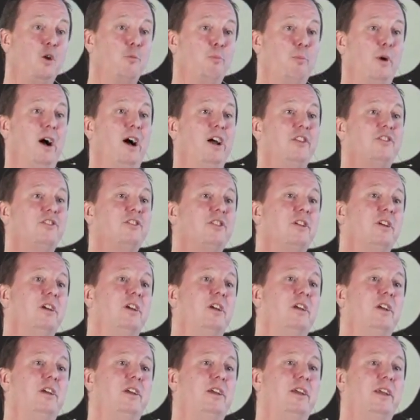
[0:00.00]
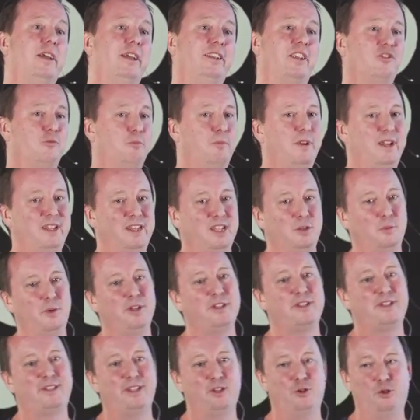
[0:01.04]
But it doesn't mean that we're
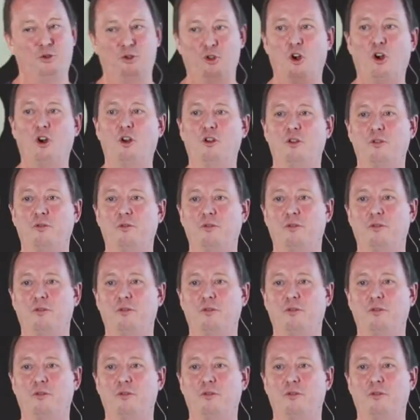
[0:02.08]
still not